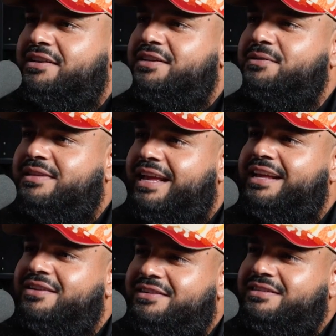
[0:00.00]
do you deal with
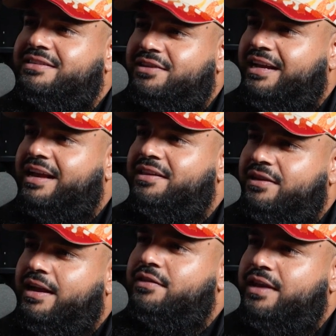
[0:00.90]
haters? Do you
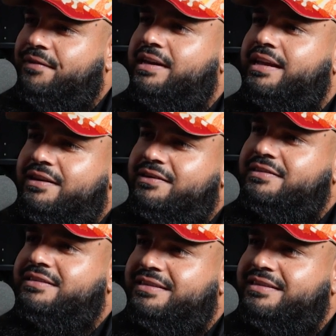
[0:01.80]
have any haters?